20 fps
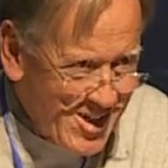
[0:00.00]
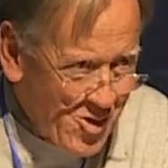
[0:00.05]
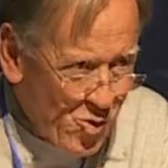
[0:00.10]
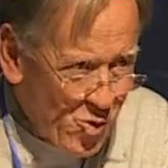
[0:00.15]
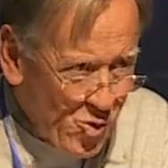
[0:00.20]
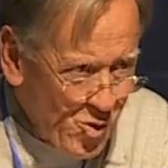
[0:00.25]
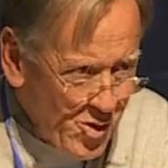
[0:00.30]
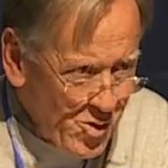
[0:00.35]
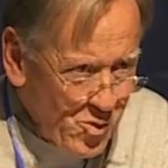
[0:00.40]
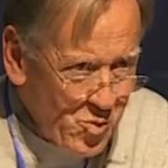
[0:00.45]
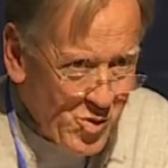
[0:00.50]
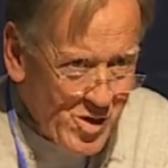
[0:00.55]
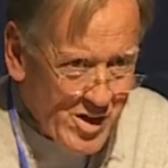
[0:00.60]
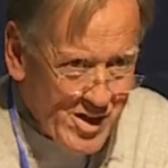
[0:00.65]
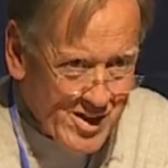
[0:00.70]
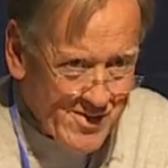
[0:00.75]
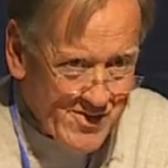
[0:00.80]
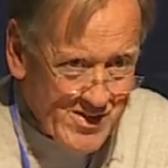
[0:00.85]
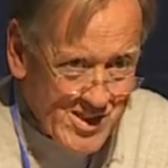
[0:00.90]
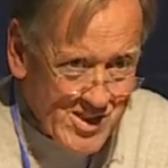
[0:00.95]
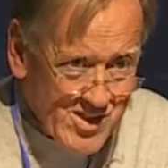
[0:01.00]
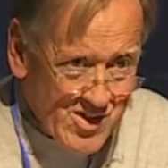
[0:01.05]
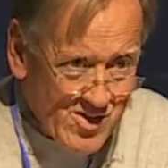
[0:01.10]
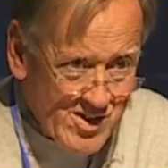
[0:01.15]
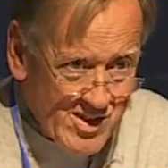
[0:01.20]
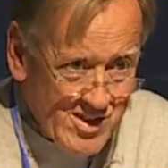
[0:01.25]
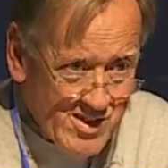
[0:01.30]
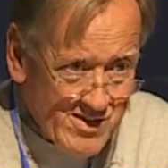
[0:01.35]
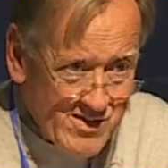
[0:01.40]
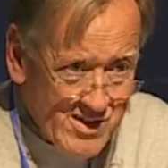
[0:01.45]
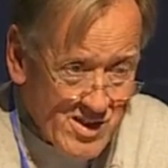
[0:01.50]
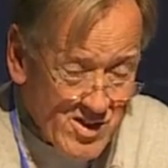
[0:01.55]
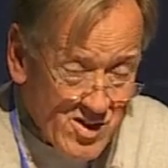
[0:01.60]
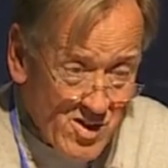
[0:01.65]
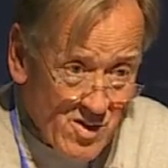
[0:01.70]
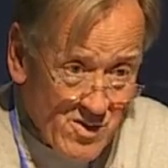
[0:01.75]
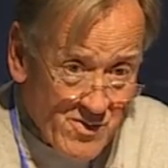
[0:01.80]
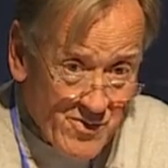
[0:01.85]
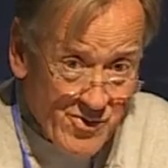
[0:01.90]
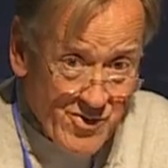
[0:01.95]
all the work that's gone into this
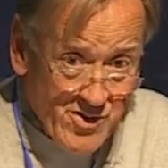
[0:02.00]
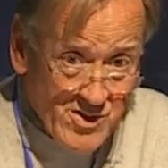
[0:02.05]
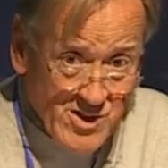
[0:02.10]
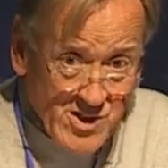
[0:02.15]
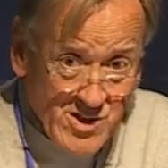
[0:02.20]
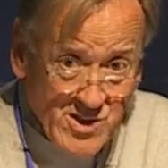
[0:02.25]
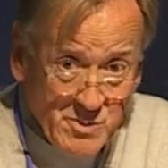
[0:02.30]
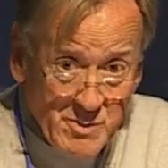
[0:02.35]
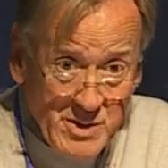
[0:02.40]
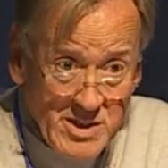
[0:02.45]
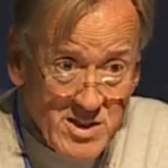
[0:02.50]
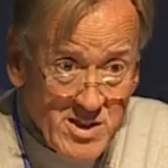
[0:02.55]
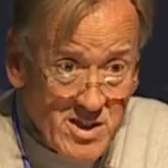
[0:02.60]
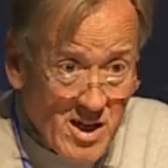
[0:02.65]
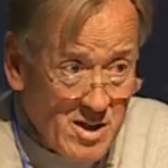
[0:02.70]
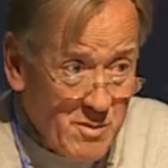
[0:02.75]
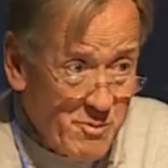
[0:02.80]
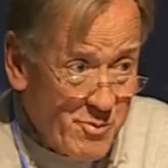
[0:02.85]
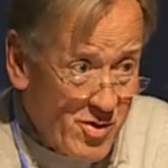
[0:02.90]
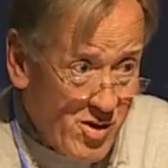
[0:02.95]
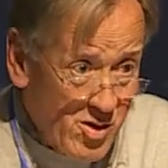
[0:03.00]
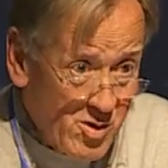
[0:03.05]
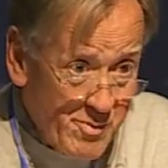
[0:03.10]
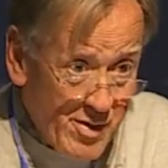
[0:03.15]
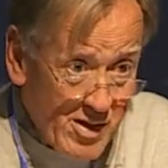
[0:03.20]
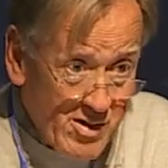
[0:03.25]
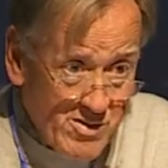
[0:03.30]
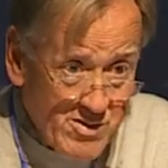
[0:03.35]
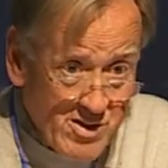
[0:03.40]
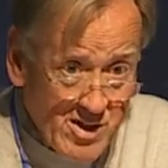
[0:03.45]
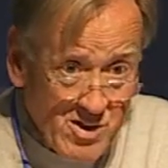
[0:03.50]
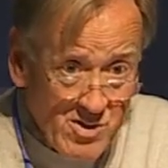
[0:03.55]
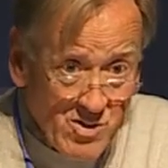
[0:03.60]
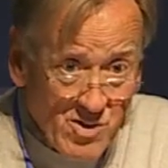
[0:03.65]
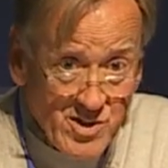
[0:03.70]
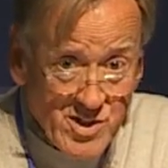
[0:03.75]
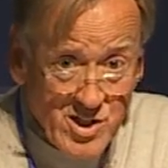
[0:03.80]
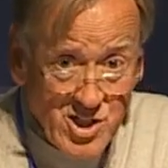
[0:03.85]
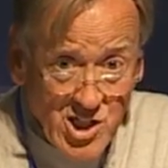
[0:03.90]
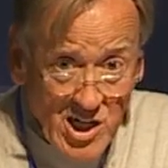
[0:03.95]
conference has been done pro bono
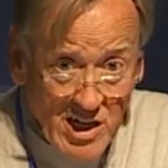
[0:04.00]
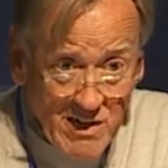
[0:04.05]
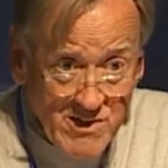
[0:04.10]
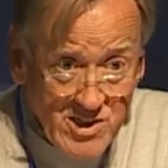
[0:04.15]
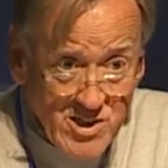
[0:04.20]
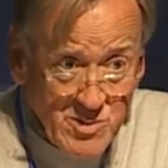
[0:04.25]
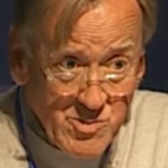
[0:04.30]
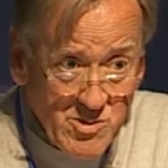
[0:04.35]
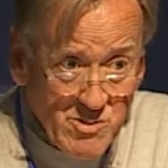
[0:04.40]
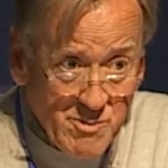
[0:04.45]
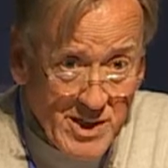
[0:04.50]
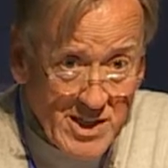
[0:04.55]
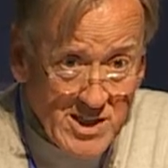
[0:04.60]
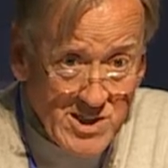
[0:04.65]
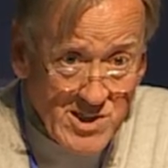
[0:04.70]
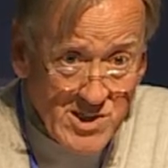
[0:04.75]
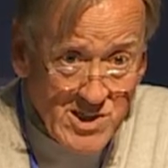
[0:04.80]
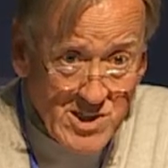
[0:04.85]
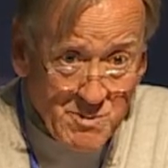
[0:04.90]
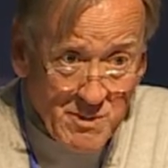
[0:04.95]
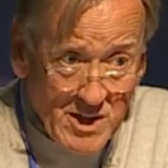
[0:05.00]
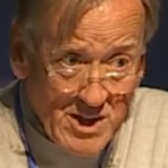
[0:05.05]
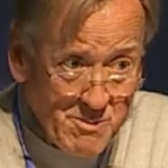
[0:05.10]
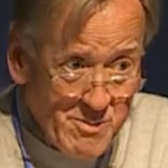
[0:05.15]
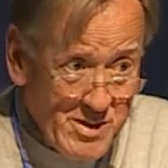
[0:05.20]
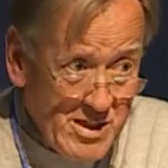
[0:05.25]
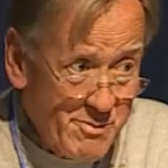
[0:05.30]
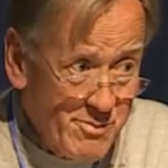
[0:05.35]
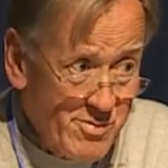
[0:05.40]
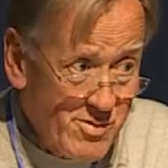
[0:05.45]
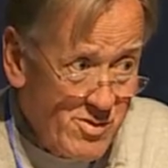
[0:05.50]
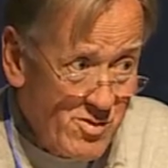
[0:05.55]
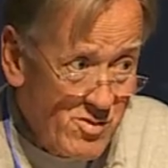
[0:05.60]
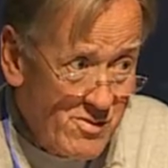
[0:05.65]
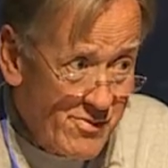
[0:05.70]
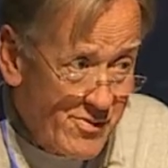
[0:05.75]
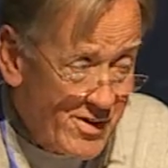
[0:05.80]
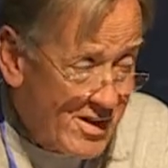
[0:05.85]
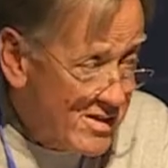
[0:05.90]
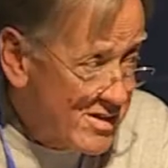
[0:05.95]
on a charitable basis by people who
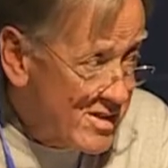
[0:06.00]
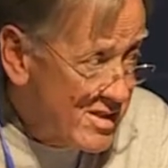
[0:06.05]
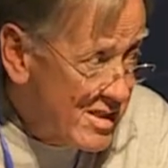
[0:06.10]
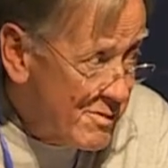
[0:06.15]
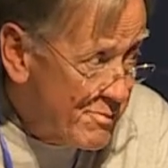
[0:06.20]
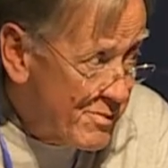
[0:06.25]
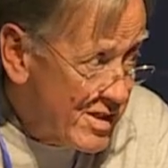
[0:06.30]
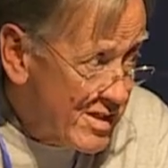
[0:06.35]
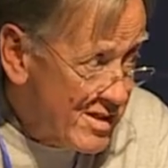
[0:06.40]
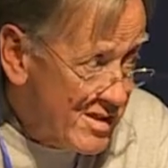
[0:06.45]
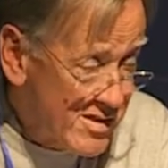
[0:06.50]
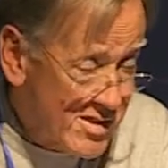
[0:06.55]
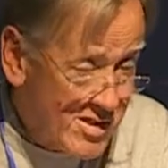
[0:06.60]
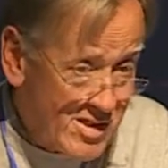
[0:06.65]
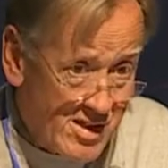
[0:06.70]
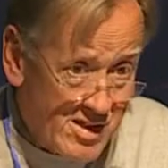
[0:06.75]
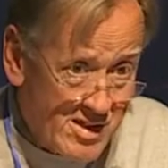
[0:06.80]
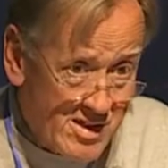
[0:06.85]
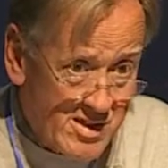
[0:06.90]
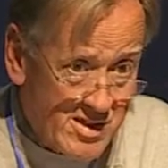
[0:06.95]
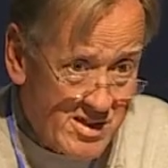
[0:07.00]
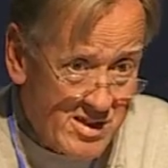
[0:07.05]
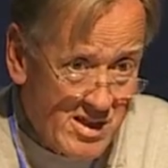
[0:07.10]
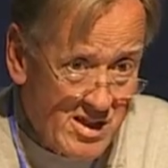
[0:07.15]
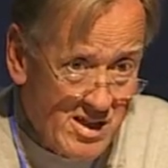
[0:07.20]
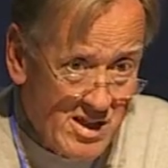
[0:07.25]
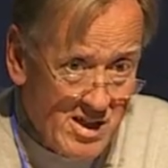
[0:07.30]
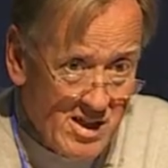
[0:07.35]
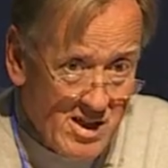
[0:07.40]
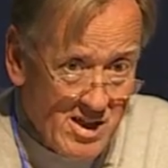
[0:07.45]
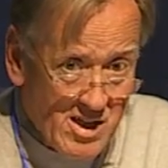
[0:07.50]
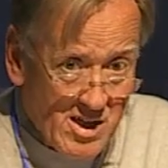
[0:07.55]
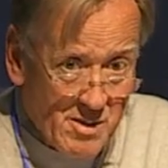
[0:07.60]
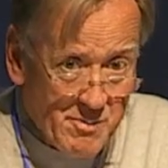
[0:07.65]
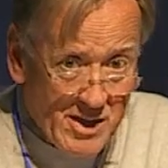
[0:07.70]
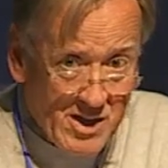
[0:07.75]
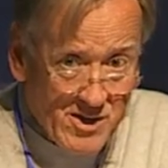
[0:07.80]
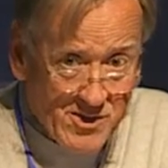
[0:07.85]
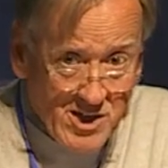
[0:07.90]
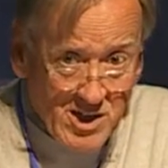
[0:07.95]
felt deeply concerned
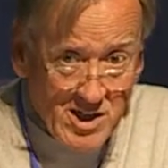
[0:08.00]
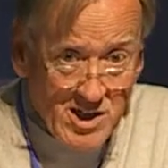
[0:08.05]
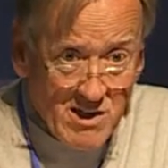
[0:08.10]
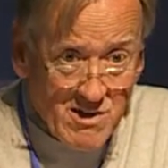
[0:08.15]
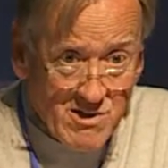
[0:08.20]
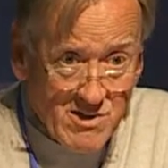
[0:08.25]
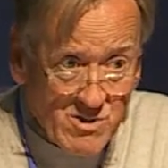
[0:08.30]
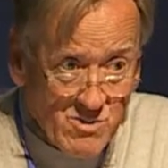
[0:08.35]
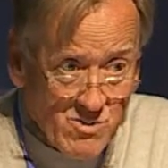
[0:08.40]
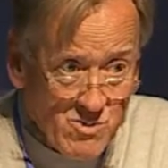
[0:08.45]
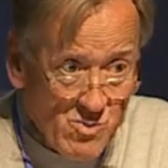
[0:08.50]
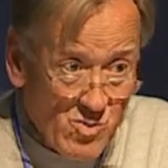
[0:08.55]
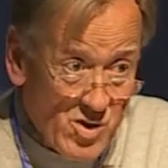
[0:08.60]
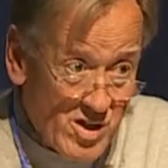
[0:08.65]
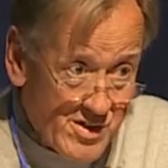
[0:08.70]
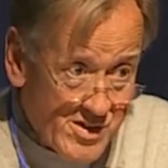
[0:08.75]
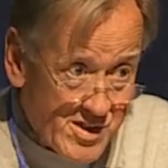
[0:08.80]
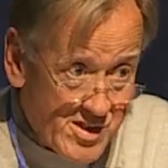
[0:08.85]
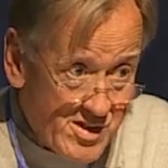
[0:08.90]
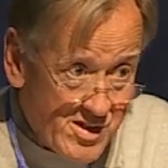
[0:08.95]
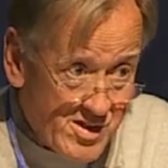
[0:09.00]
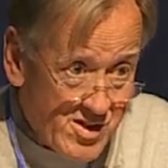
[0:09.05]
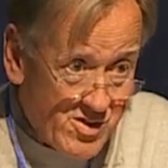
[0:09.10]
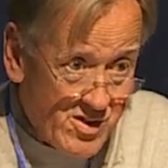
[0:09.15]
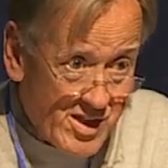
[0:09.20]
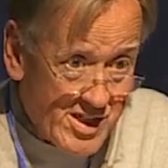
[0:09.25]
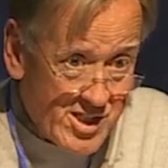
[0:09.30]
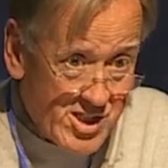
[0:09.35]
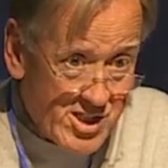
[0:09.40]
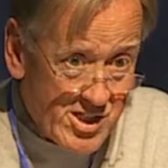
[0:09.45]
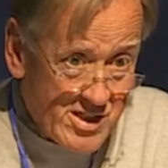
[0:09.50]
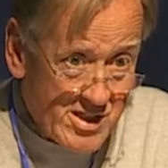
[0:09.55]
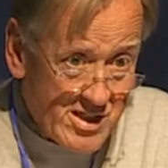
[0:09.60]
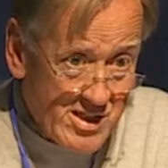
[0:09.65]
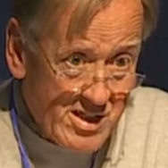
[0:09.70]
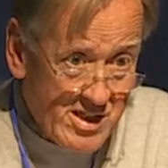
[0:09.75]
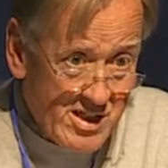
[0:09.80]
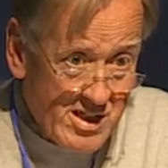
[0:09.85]
about the current world situation.